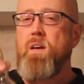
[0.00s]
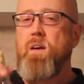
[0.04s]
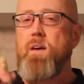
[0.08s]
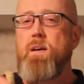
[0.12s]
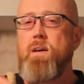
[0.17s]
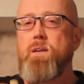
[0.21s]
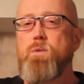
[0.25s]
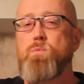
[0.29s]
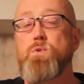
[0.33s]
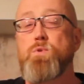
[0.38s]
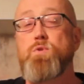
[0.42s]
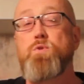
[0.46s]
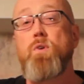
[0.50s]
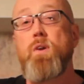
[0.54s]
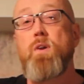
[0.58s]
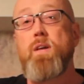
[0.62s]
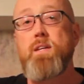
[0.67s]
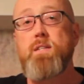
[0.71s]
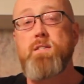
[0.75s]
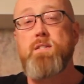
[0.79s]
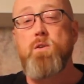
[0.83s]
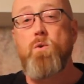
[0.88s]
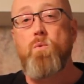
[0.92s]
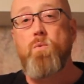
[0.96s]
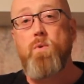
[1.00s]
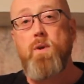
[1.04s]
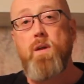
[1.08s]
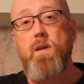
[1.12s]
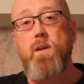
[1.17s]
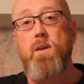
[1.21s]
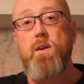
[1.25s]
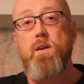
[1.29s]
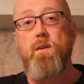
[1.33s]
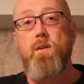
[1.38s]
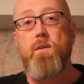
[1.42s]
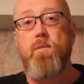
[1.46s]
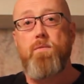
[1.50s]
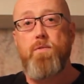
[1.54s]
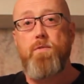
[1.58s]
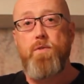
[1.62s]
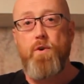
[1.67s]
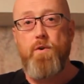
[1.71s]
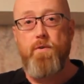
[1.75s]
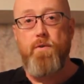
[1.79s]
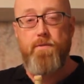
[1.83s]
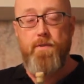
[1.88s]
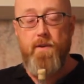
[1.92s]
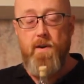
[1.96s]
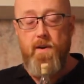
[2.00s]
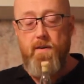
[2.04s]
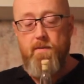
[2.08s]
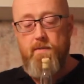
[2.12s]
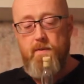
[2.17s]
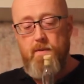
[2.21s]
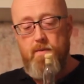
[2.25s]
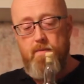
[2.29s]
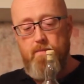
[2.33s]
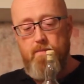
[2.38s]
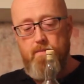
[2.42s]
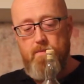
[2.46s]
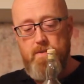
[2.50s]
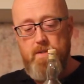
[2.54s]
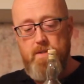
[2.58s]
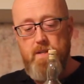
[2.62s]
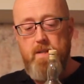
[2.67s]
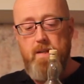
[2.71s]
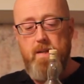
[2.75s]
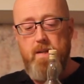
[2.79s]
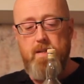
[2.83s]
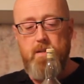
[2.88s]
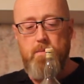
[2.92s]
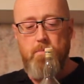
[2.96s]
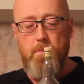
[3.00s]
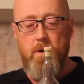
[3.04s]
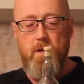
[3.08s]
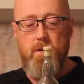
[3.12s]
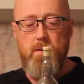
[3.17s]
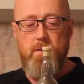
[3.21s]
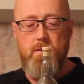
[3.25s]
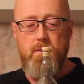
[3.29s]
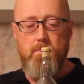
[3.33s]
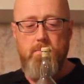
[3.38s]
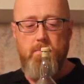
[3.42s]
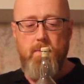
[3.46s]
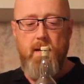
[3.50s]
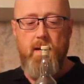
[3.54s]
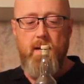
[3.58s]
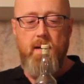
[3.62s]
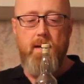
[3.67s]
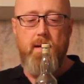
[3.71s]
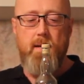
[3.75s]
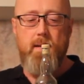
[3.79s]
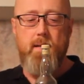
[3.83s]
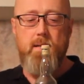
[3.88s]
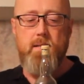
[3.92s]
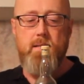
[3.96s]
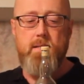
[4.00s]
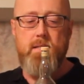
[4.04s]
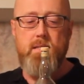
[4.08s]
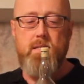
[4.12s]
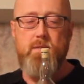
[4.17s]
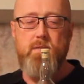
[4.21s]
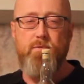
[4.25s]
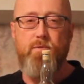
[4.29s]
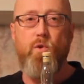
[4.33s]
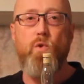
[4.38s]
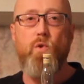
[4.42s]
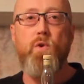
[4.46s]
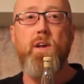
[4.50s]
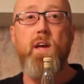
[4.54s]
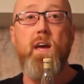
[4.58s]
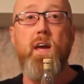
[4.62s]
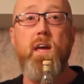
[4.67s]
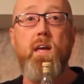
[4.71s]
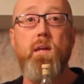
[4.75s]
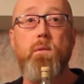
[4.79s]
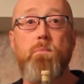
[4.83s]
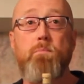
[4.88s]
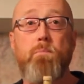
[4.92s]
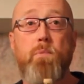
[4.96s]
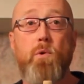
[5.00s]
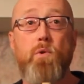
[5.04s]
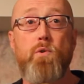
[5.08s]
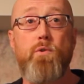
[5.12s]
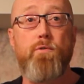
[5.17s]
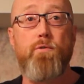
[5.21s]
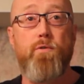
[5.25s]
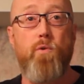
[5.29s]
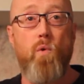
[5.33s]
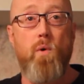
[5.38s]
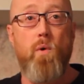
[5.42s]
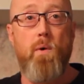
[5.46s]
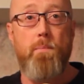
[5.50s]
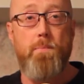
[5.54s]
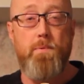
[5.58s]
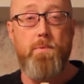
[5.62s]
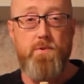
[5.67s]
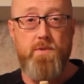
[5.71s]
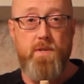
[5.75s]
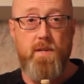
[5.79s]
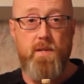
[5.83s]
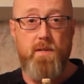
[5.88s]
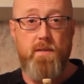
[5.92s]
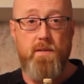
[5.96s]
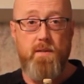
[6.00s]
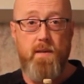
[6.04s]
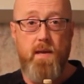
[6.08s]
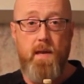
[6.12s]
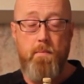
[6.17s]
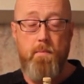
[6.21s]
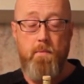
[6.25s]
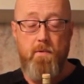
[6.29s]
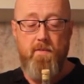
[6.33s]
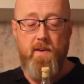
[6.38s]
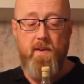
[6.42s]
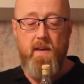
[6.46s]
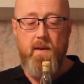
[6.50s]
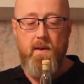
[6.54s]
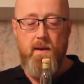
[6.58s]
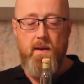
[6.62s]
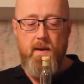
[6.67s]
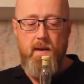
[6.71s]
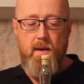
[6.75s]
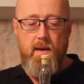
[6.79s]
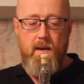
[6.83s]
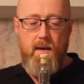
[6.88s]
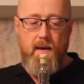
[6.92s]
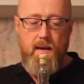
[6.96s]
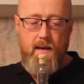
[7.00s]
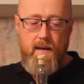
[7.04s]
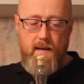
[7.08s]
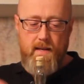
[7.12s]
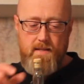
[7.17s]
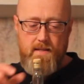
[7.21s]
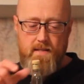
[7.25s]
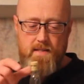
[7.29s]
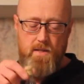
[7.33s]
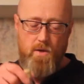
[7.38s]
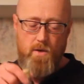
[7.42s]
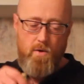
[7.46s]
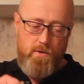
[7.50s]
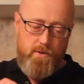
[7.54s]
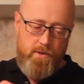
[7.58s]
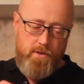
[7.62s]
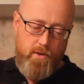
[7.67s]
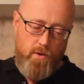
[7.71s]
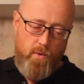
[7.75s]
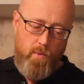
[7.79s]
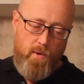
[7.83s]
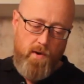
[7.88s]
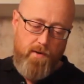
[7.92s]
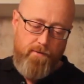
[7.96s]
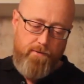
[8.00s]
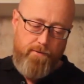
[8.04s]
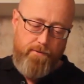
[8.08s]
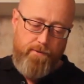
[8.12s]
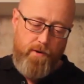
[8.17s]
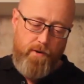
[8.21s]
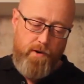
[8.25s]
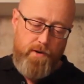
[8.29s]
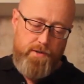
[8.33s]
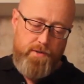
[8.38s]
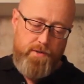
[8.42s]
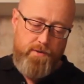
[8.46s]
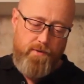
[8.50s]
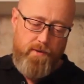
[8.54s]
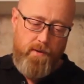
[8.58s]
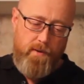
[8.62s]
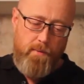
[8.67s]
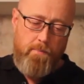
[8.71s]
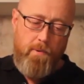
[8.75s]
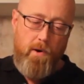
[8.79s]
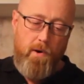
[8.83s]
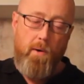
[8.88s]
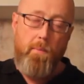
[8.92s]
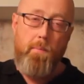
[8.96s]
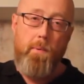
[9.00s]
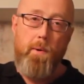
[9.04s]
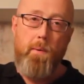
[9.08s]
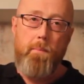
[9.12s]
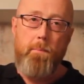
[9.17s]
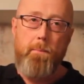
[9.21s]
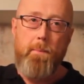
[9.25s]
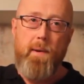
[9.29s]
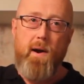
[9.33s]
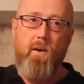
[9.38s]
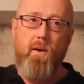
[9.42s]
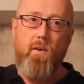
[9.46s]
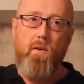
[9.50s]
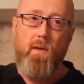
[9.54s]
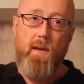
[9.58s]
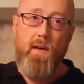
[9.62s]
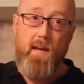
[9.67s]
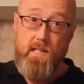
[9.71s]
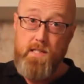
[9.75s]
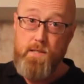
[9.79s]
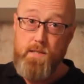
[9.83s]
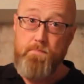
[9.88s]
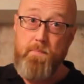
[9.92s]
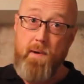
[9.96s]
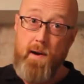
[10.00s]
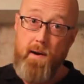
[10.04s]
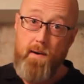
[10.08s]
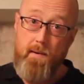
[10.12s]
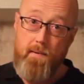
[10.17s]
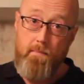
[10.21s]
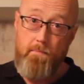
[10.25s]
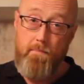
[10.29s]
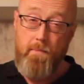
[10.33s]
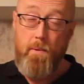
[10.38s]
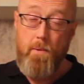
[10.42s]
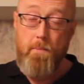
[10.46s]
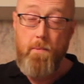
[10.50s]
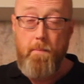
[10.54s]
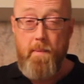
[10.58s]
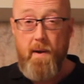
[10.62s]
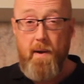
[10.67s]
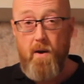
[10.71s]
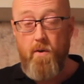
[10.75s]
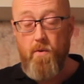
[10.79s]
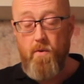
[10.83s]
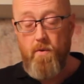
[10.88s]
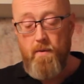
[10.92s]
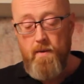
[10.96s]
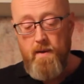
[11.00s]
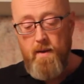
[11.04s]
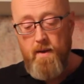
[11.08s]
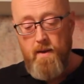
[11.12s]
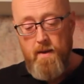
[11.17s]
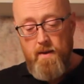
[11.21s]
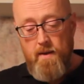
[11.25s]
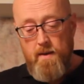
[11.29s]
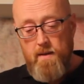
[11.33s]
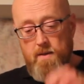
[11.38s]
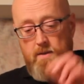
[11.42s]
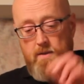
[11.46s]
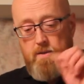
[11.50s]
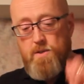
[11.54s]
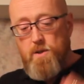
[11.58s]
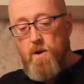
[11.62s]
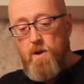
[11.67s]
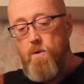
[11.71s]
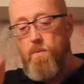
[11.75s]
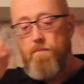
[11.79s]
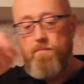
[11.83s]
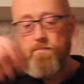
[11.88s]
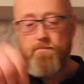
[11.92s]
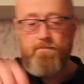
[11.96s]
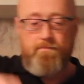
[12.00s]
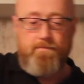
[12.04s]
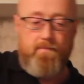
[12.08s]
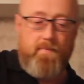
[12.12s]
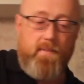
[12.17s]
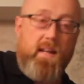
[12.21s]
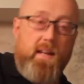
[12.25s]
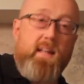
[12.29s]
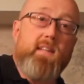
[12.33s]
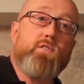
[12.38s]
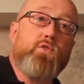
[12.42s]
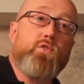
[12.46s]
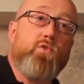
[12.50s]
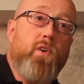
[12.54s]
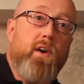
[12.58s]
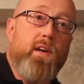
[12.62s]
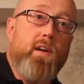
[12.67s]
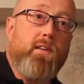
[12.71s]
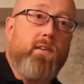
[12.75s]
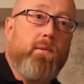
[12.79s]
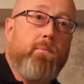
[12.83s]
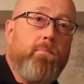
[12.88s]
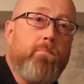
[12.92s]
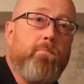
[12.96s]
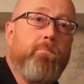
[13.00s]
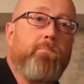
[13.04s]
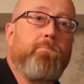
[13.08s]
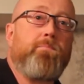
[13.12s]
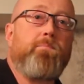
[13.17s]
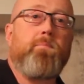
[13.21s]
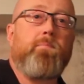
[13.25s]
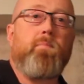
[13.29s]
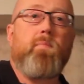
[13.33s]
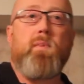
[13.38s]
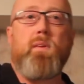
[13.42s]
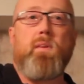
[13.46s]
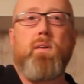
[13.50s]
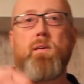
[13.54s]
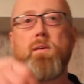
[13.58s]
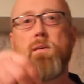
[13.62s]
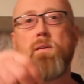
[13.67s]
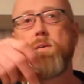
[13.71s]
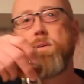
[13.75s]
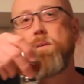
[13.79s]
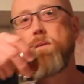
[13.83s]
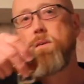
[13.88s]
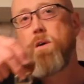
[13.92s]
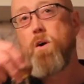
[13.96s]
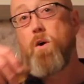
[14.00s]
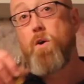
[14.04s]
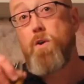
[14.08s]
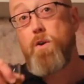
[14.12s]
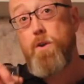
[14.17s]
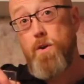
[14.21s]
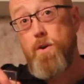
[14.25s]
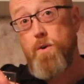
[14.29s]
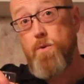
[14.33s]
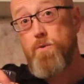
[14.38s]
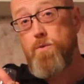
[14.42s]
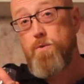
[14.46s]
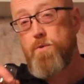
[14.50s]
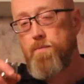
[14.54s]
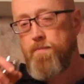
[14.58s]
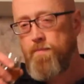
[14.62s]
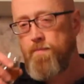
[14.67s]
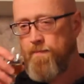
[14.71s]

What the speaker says: It was released only in a 35 centiliter bottle, and it's 48.4% ABV. And it's also a first fill bourbon barrel, bourbon barrel. So, let's try it. On the nose.